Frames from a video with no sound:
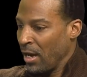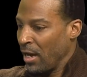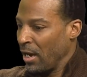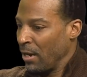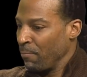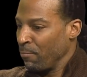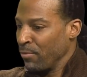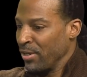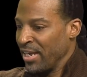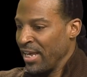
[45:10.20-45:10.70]

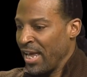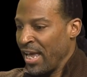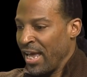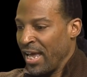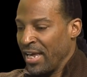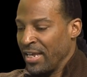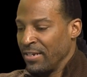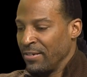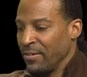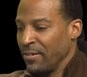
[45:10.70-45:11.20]
We
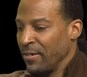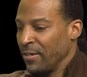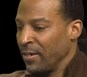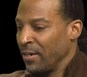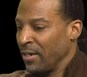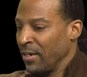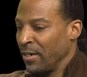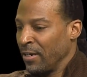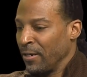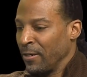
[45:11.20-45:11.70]
had
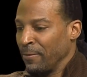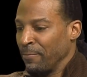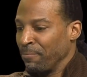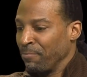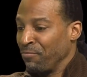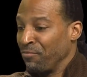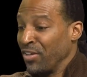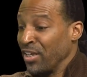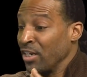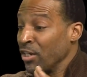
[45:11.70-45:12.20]

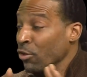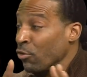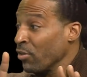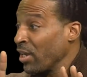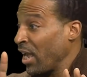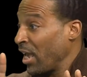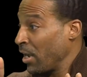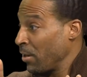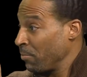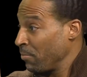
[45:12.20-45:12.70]
video
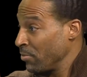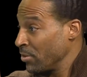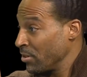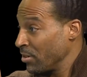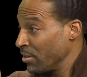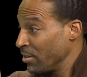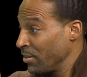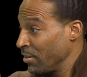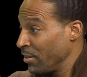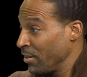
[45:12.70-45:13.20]
games
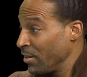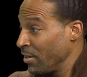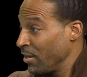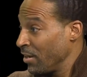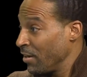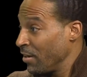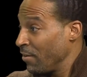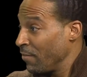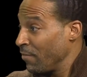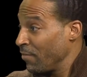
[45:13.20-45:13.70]

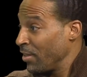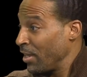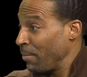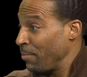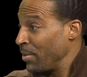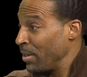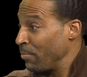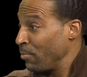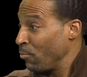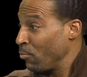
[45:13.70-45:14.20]
that
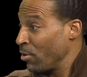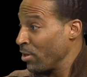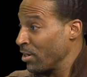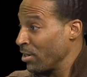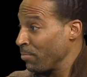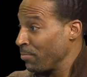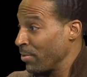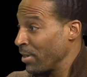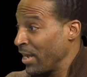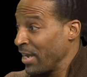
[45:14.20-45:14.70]
people wanted to
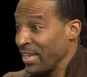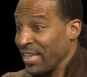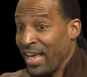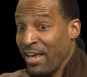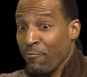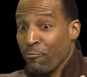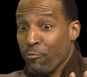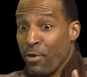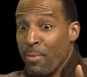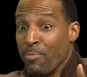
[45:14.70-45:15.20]
play that
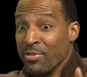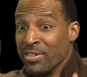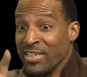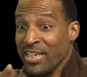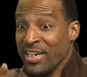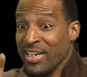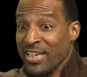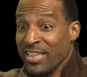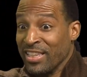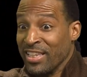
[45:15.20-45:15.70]

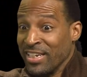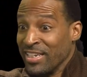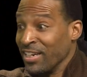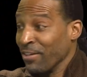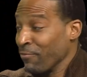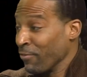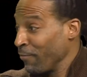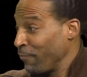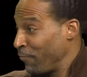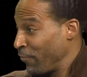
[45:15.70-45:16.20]
represented the
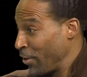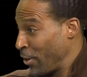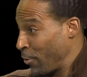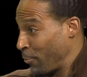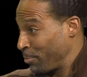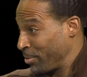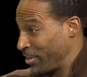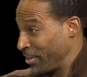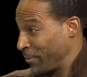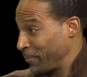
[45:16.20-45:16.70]
different films.